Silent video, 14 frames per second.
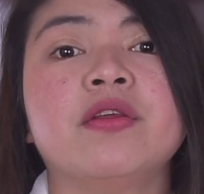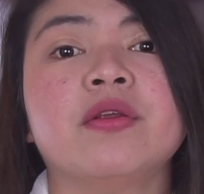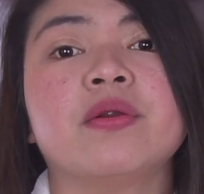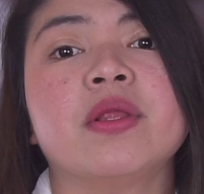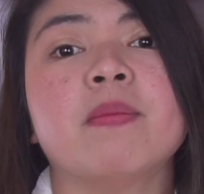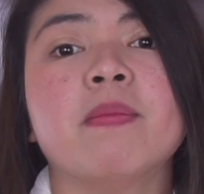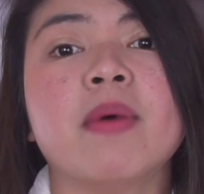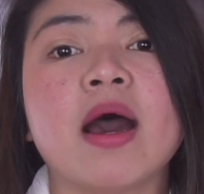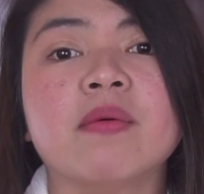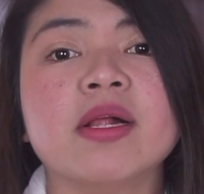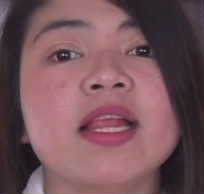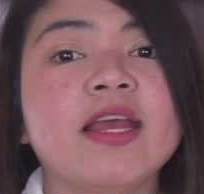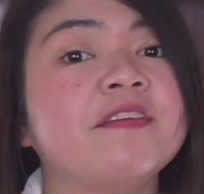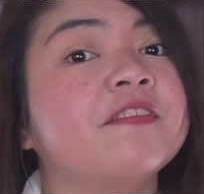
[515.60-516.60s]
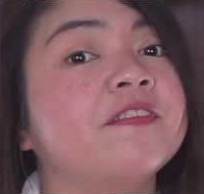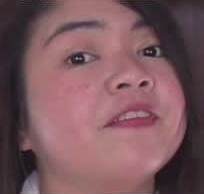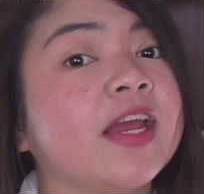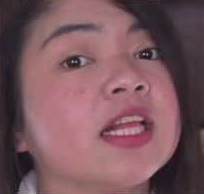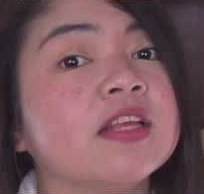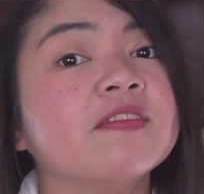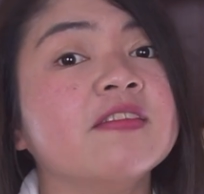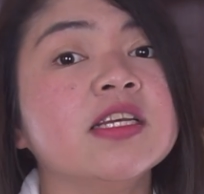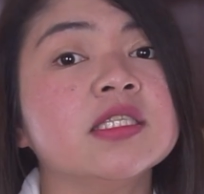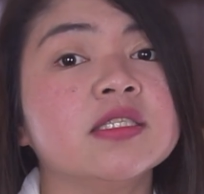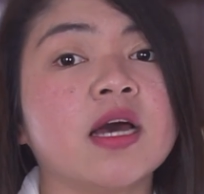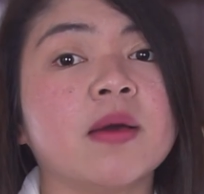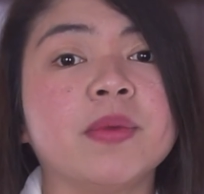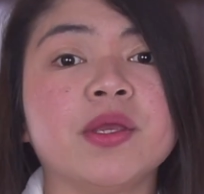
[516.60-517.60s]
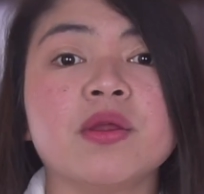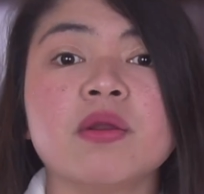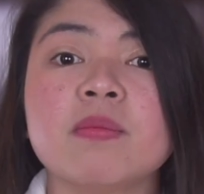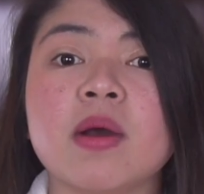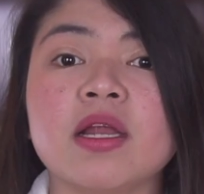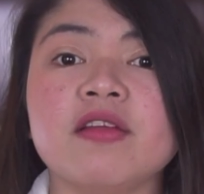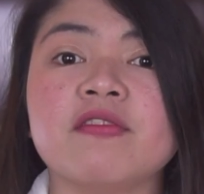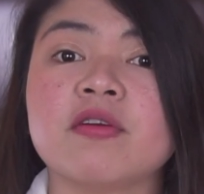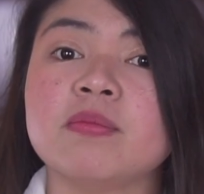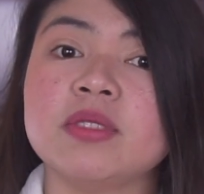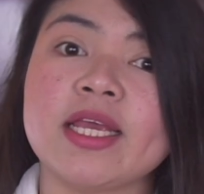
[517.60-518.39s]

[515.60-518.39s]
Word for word: through the bowel, effectively stopping your body from